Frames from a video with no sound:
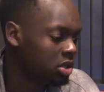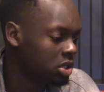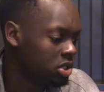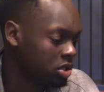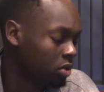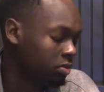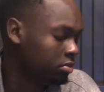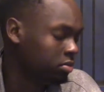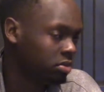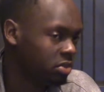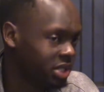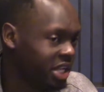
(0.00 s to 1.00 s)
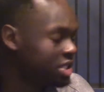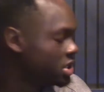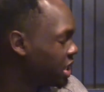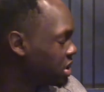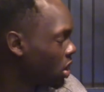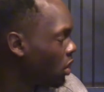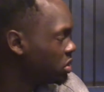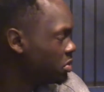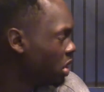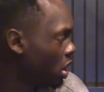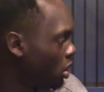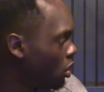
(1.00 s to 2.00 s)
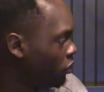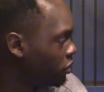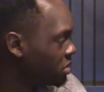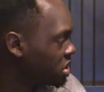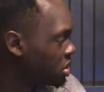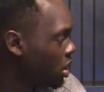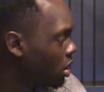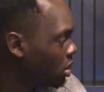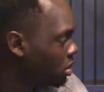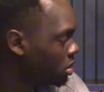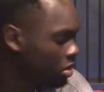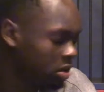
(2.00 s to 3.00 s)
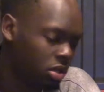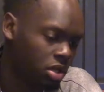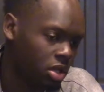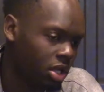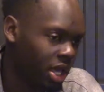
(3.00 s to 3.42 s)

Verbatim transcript: So that's that's always been our goal from the start, mm-hmm.